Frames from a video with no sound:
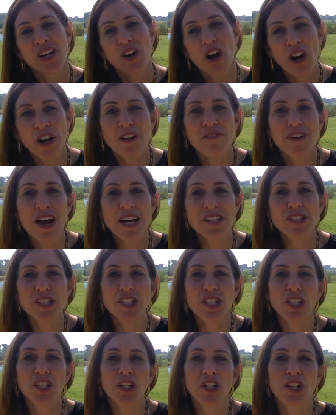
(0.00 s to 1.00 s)

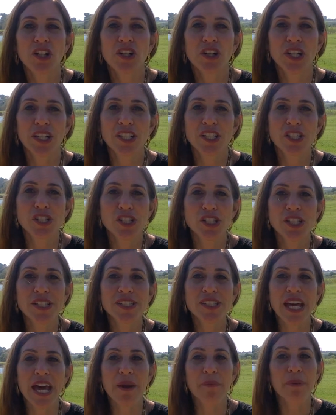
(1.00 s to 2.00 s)
cardiovascular
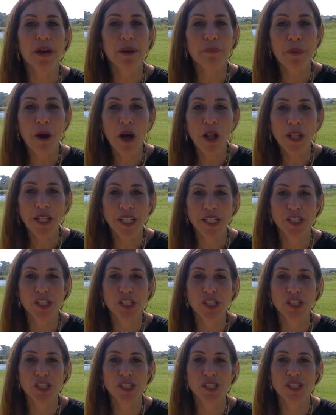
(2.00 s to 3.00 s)
conditions and metabolic
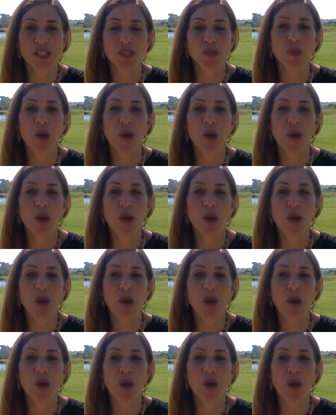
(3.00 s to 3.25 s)
conditions as